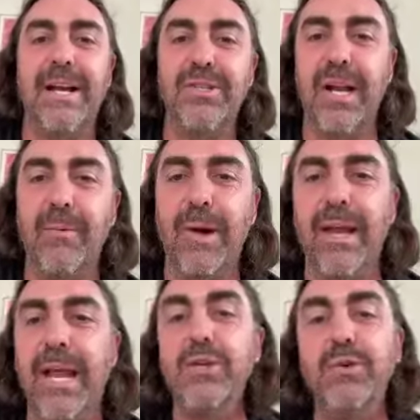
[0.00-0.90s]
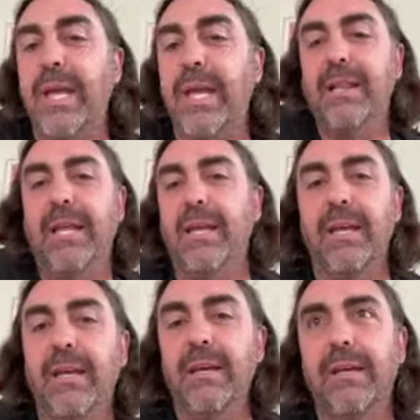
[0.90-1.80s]
Ashley and I went, yeah. And you can't, like,
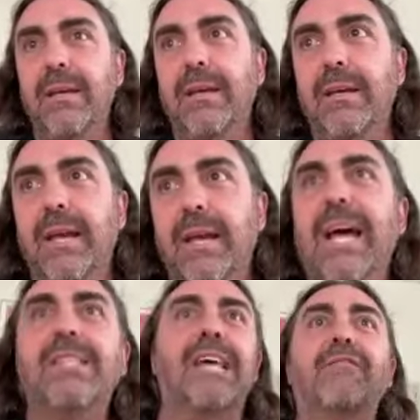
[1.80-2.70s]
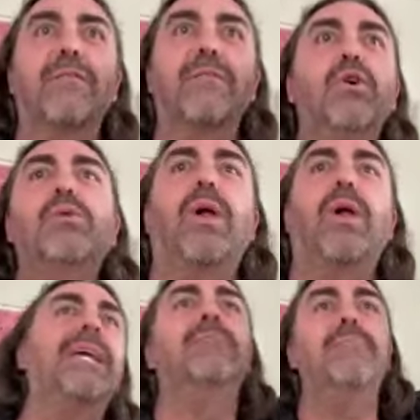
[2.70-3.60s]
aside from the
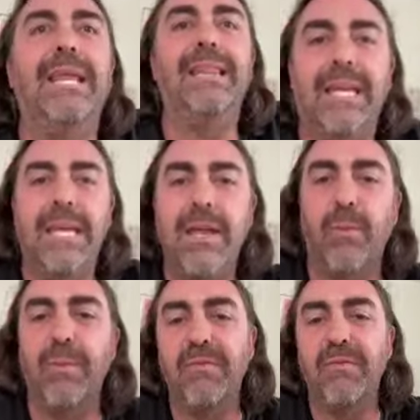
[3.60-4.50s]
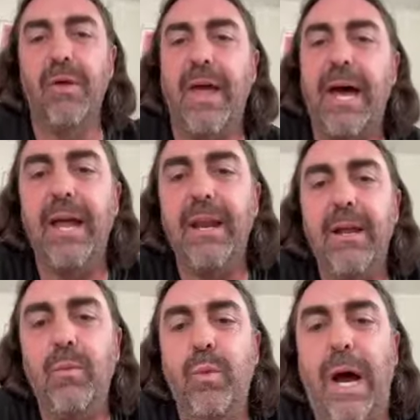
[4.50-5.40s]
hoopla he had made like a year before that,
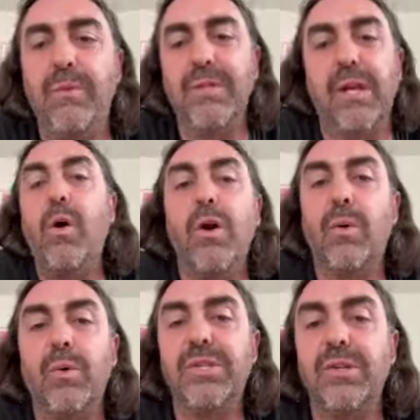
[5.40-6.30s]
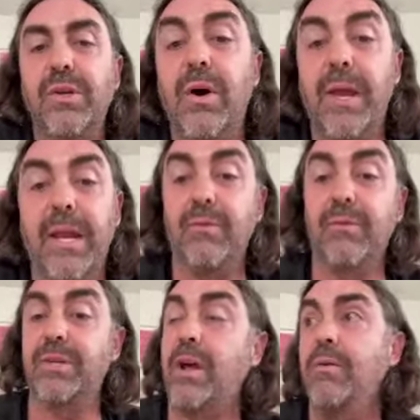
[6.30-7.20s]
I was like, oh no, we're still going, and
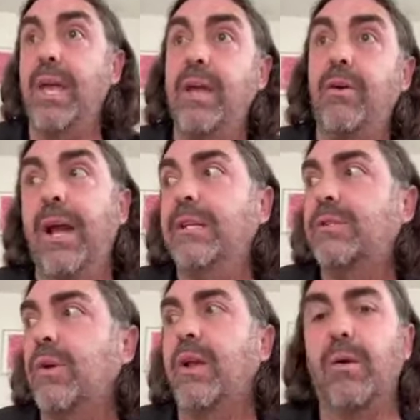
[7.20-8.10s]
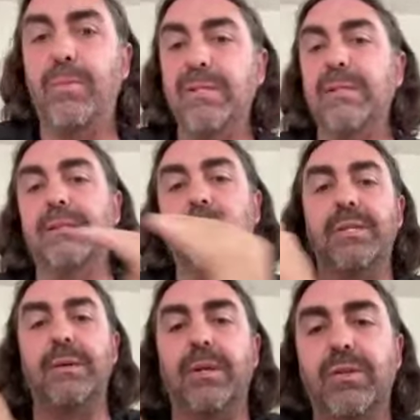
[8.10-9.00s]
everyone's like, oh, okay, great. So like our business still
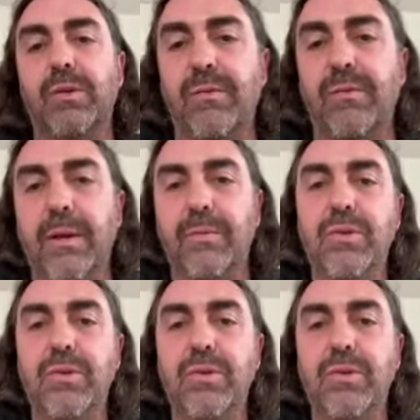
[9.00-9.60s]
was able to sort of like